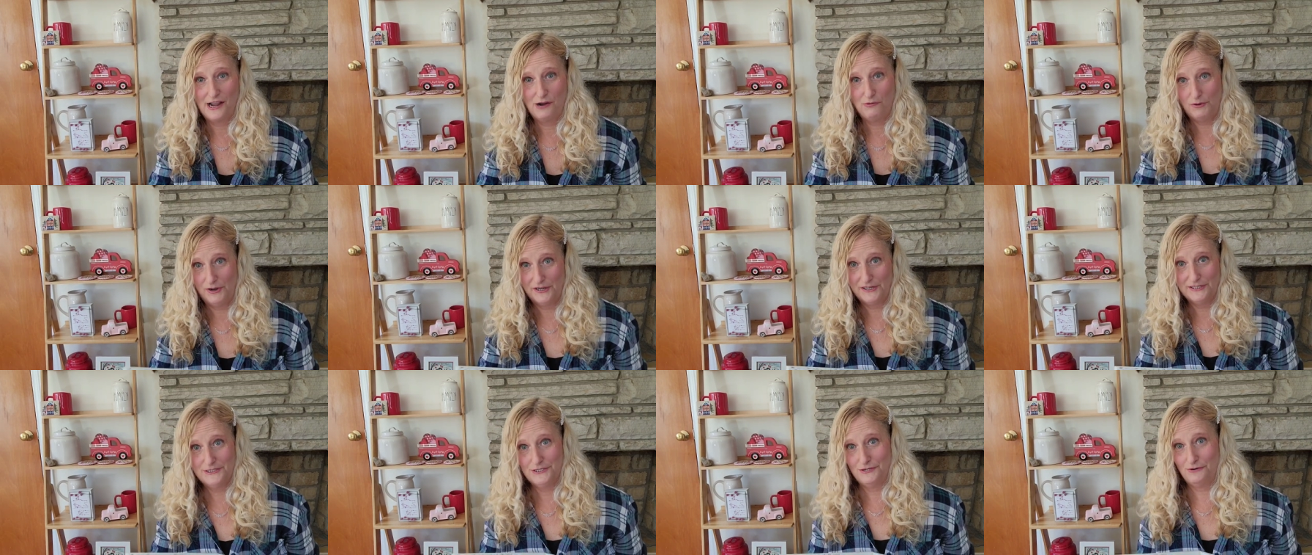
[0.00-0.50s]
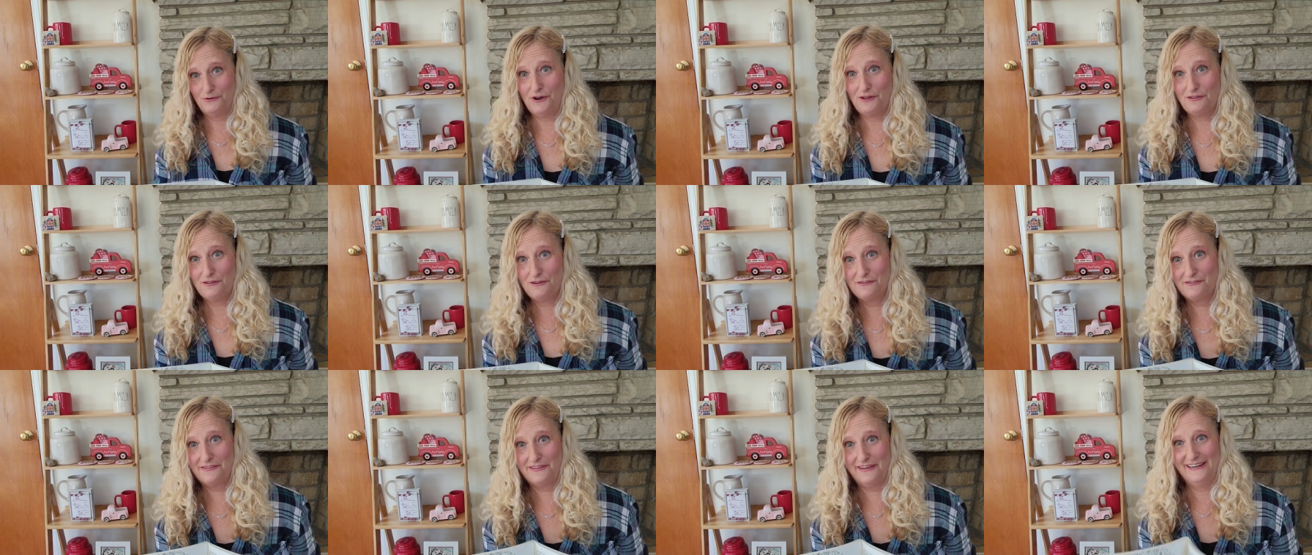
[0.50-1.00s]
I want to do
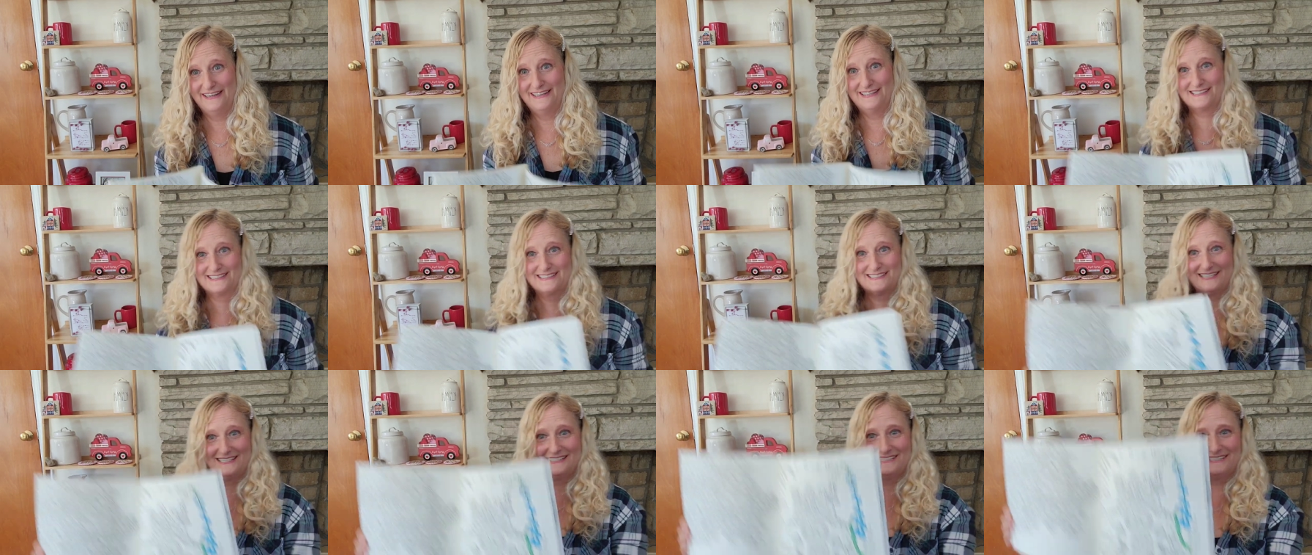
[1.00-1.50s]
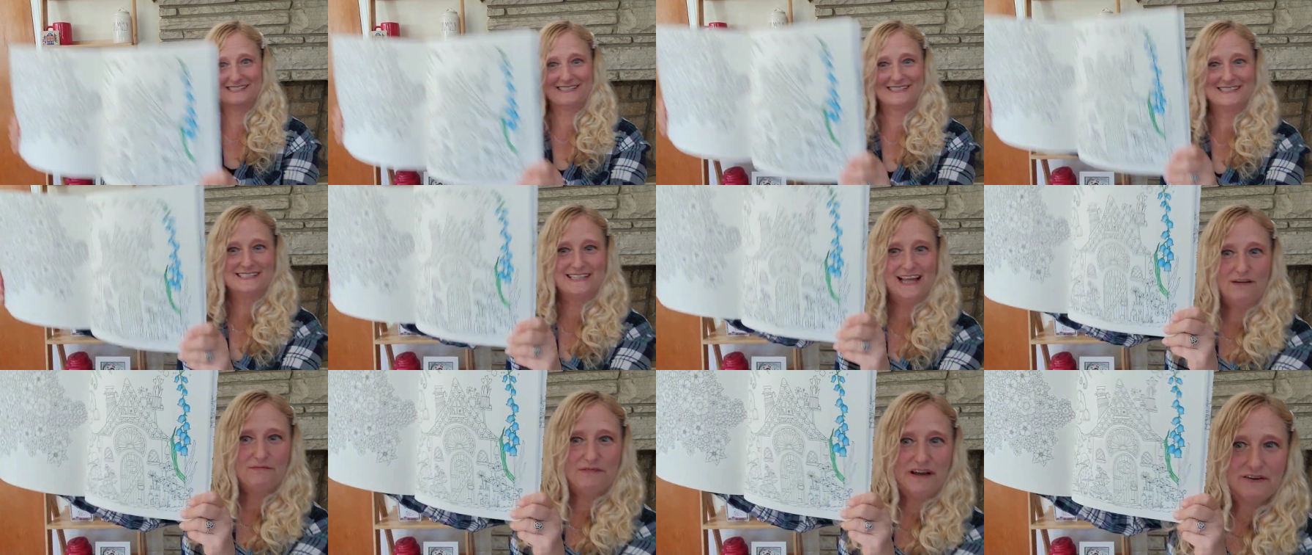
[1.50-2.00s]
other things. Stitching
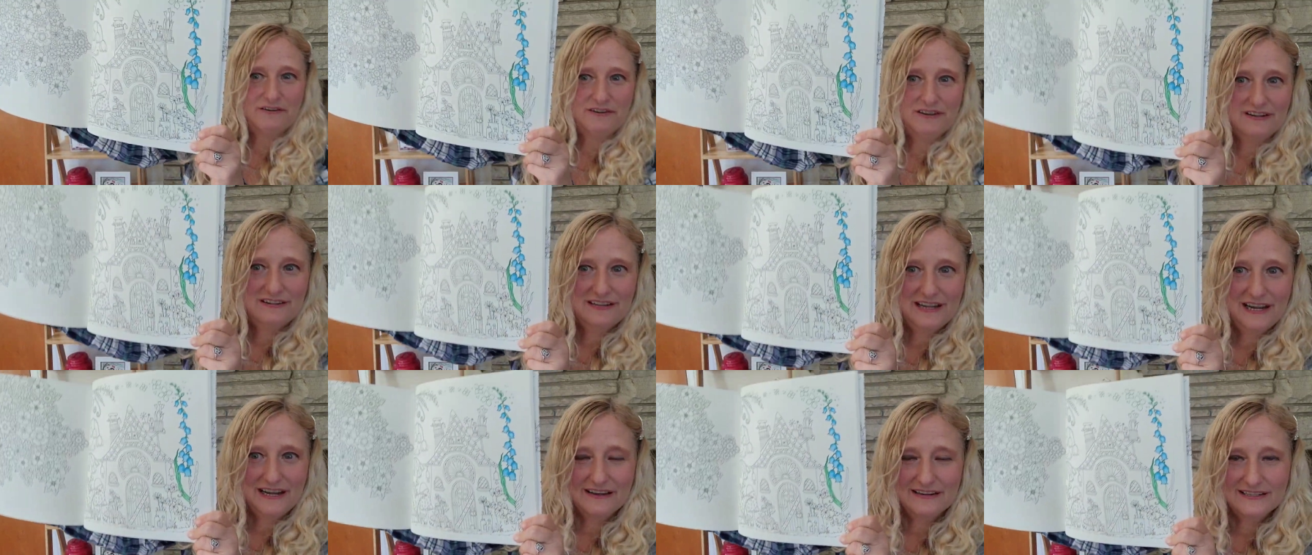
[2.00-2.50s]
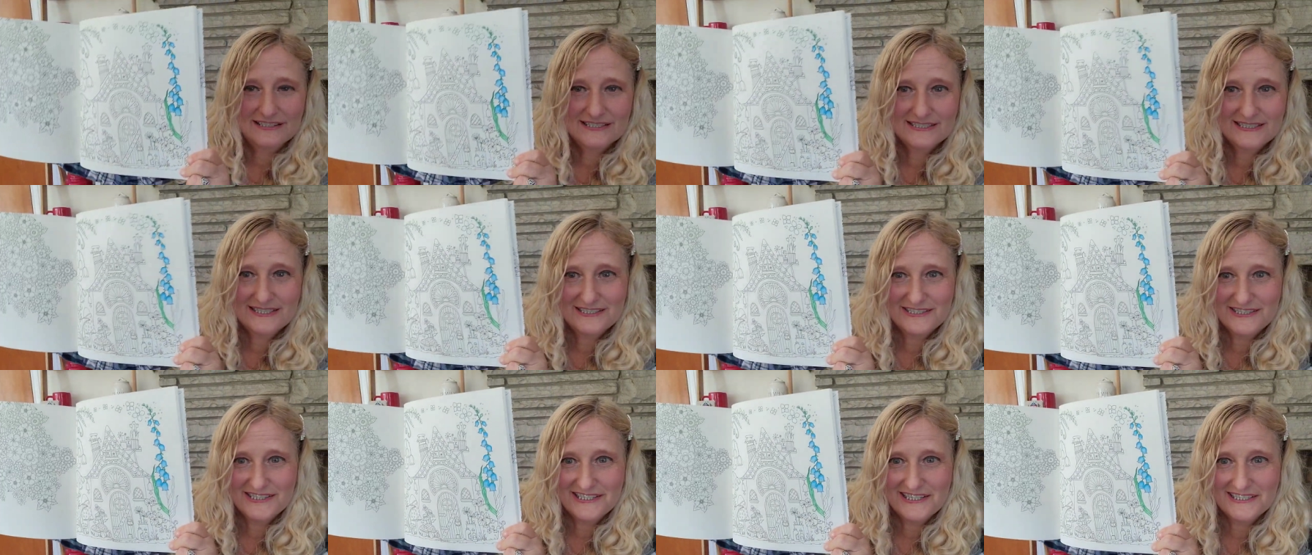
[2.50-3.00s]
is not my only thing.
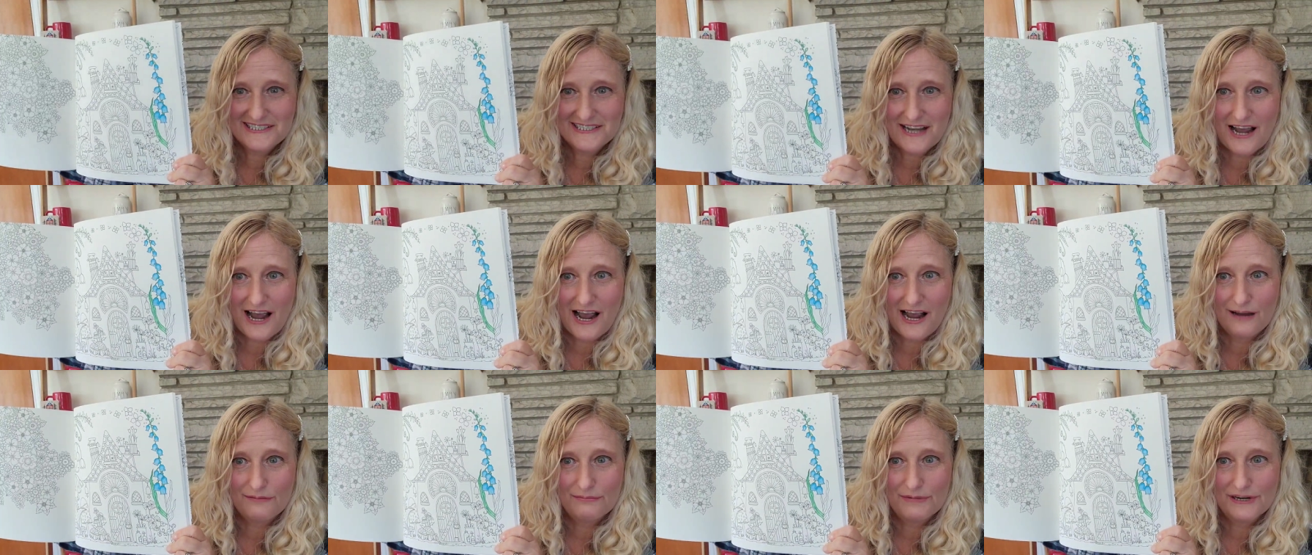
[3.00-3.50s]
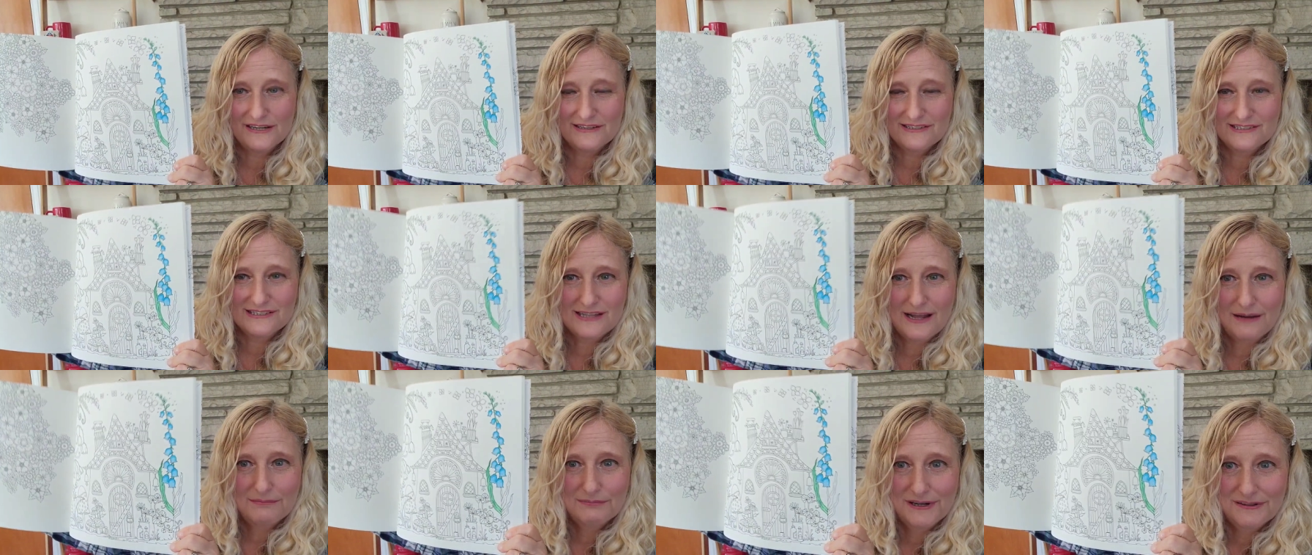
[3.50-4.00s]
Stitching is a hobby.
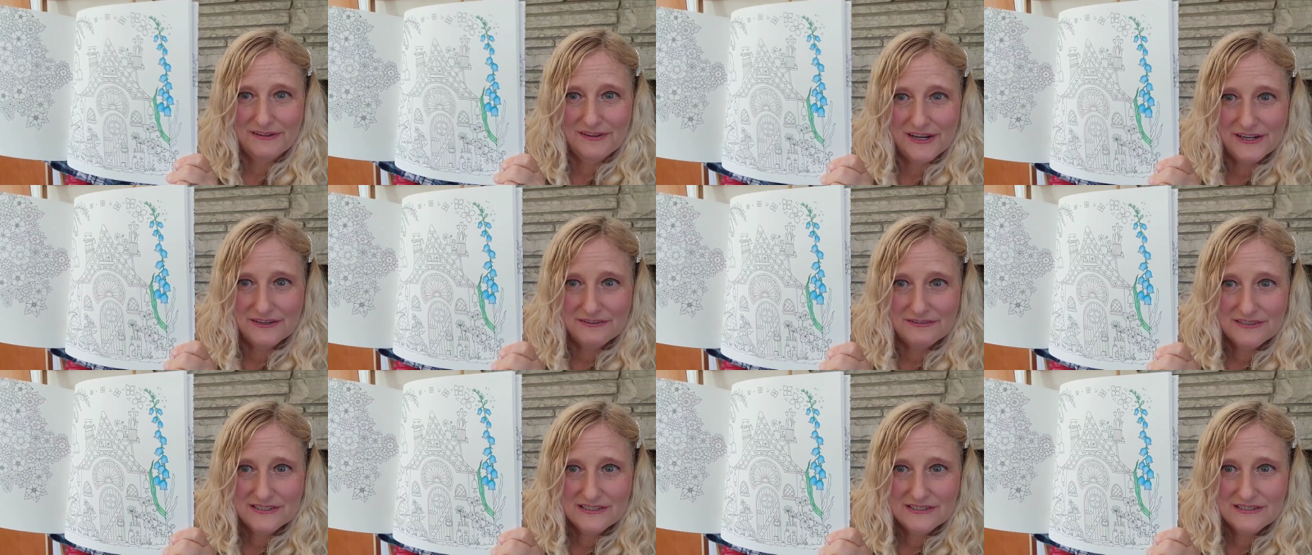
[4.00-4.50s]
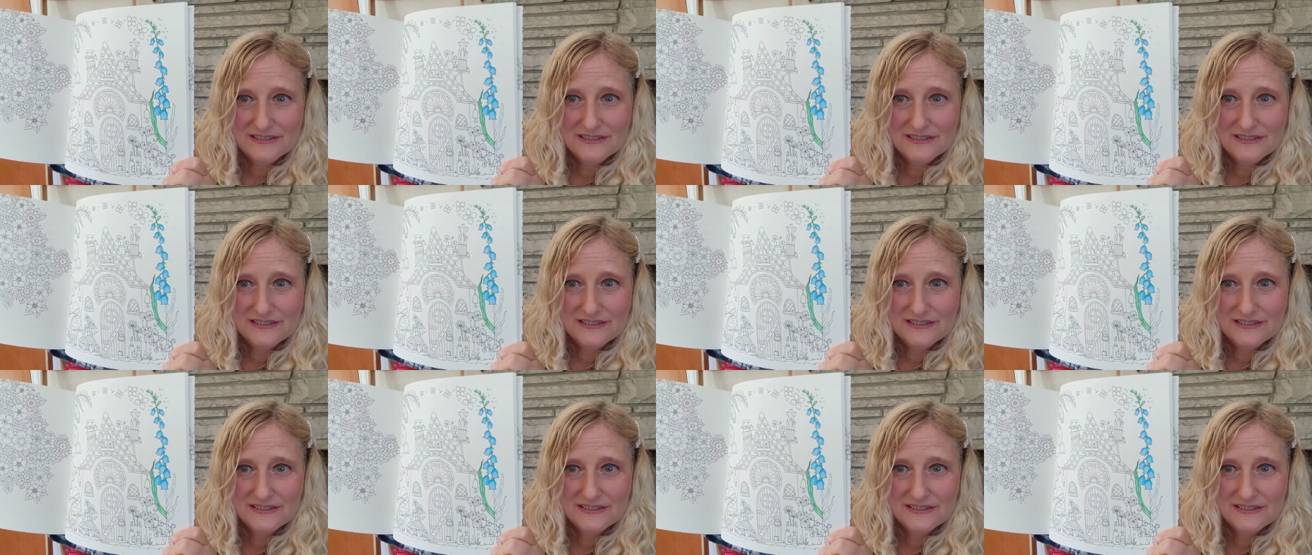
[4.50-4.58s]
It's not my life.